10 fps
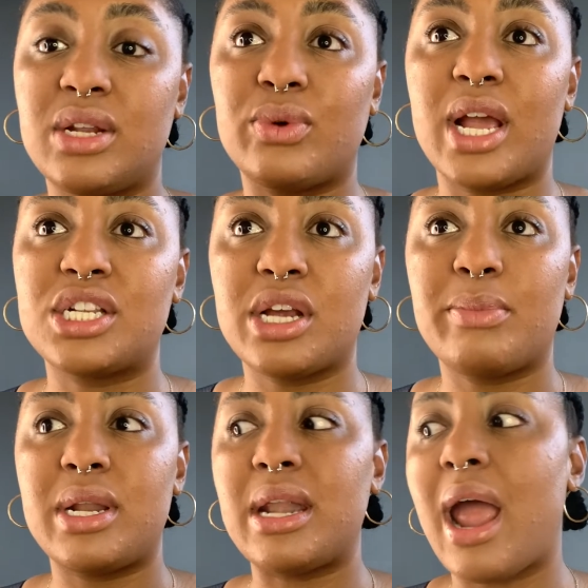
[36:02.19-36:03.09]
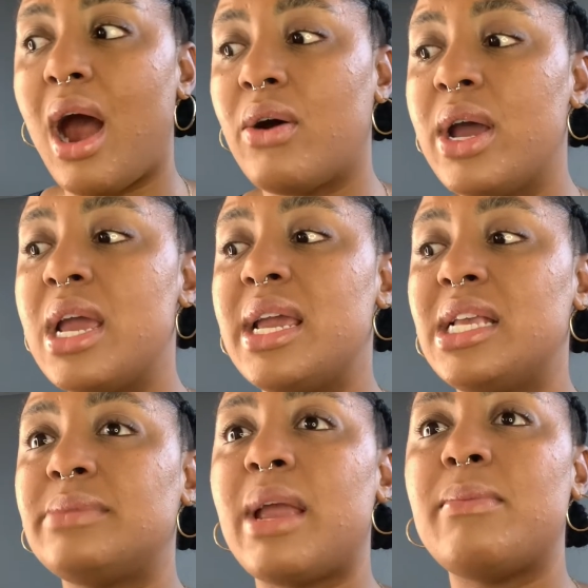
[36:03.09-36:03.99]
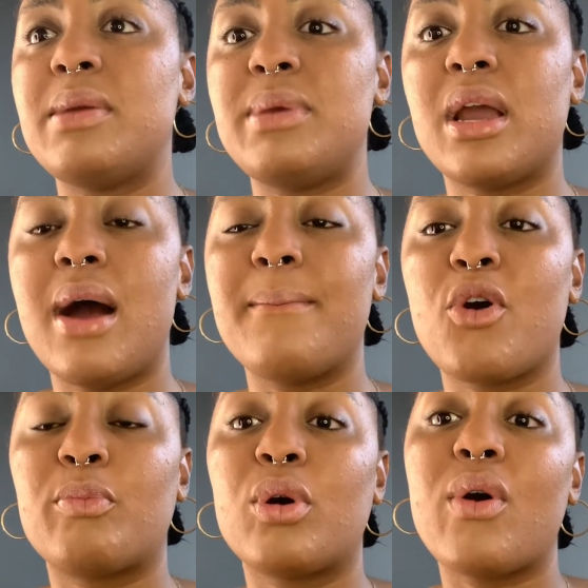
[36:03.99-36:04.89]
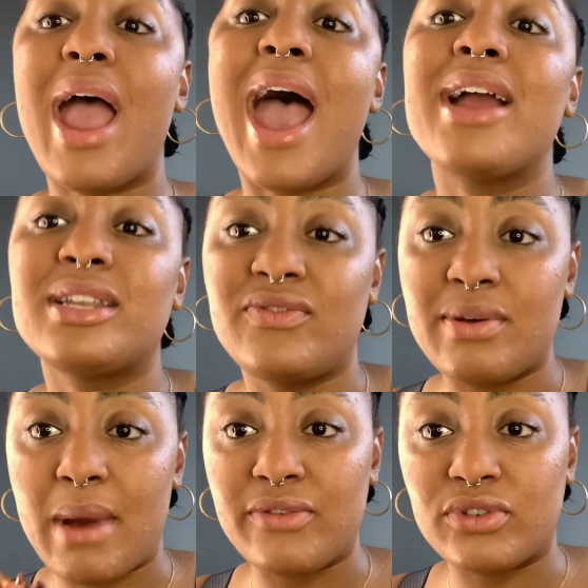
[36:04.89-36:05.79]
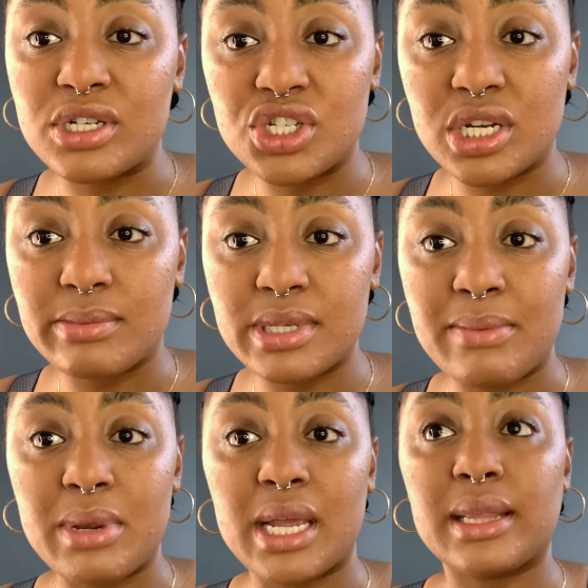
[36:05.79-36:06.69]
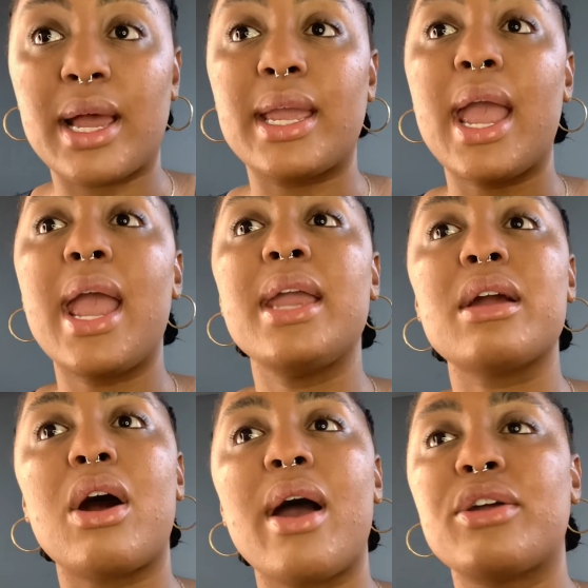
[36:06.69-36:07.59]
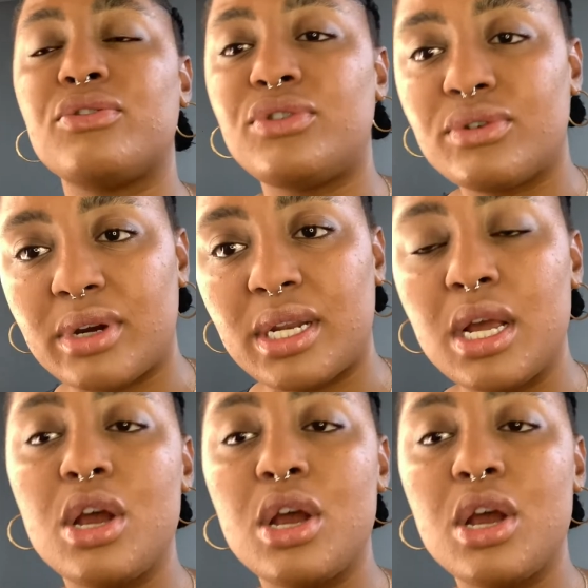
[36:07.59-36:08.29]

we'll catch up. But now it's made me become more proactive in my friendships and being like, hey y'all, how you doing?